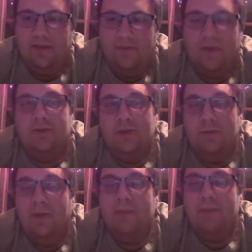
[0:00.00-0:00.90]
There, you
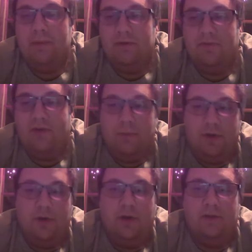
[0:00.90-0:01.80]
might be able to find
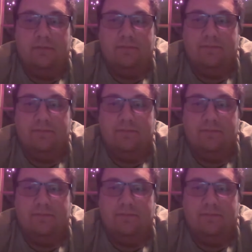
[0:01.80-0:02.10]
one on